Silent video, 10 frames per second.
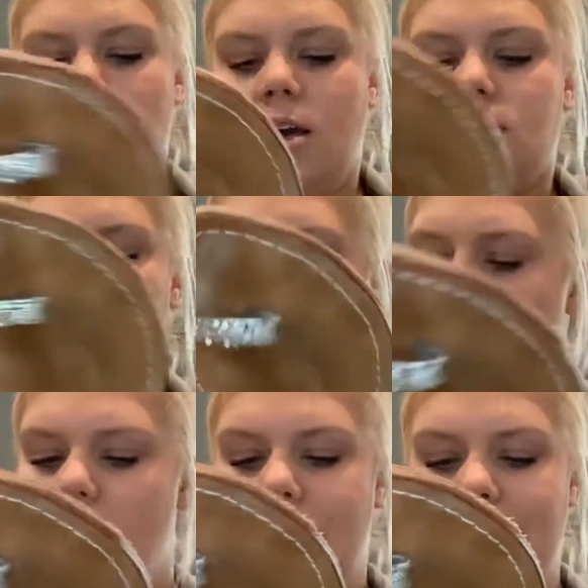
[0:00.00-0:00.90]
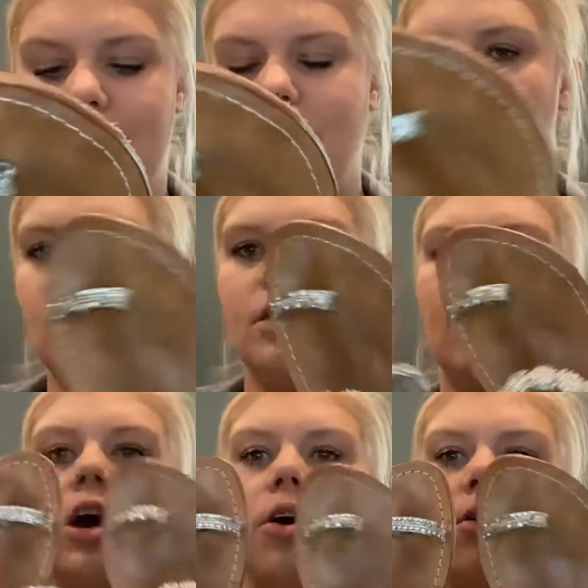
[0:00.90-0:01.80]
So I don't really
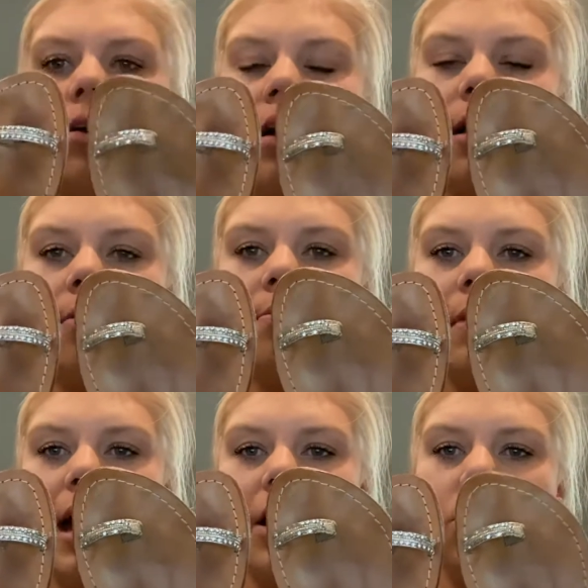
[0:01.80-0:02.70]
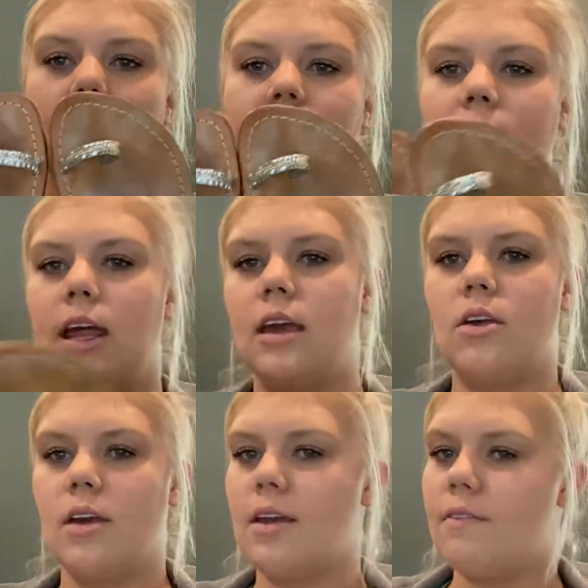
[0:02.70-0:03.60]
know. I didn't want to
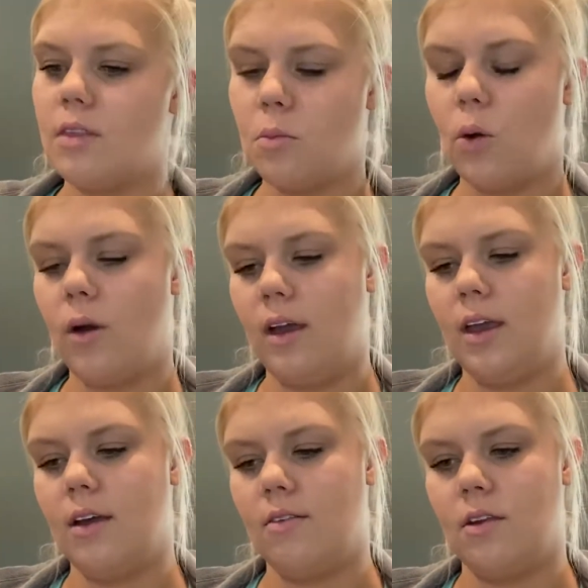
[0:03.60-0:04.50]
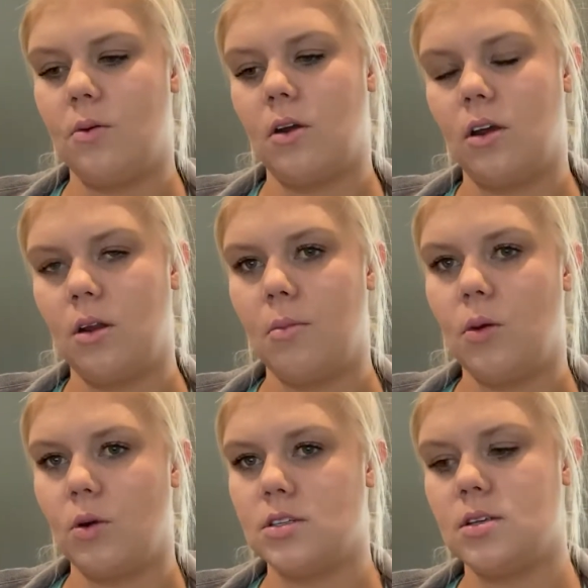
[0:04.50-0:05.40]
like give them away if they were going to be
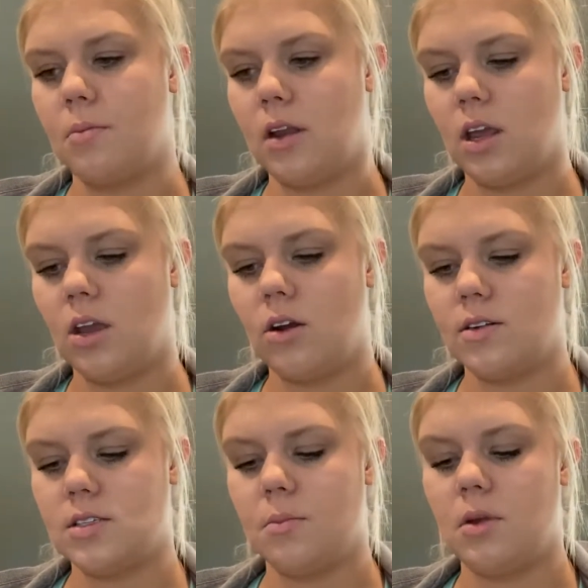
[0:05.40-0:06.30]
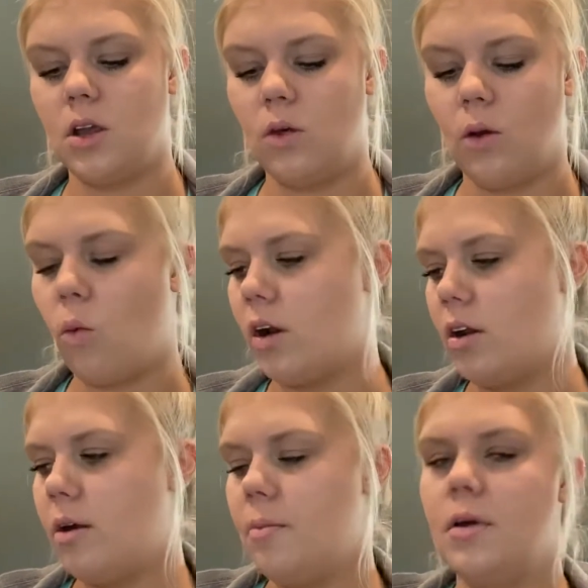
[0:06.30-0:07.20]
worth some money or somebody like wanted
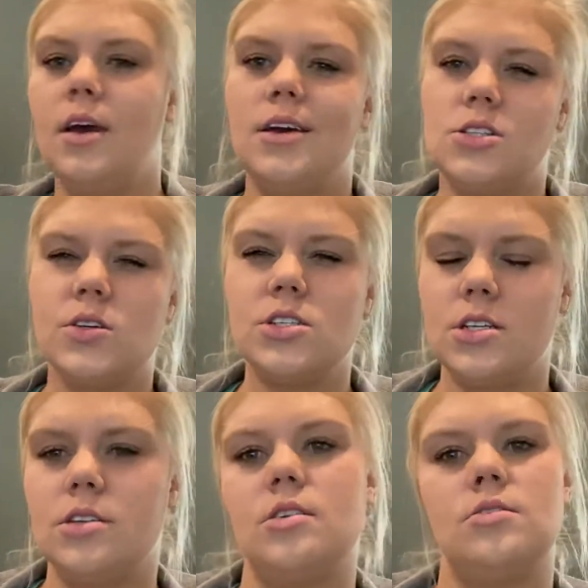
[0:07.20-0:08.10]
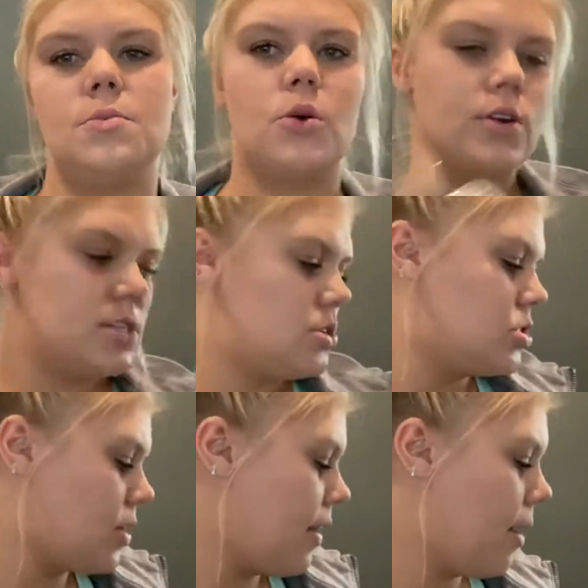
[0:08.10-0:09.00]
them. So I just need to do some more research
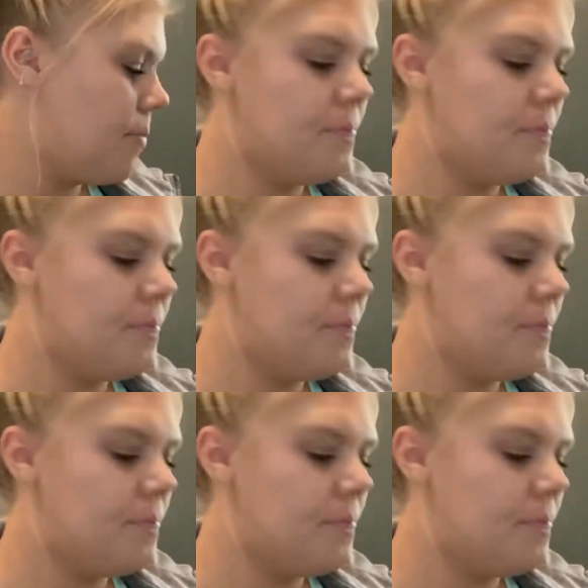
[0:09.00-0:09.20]
on that.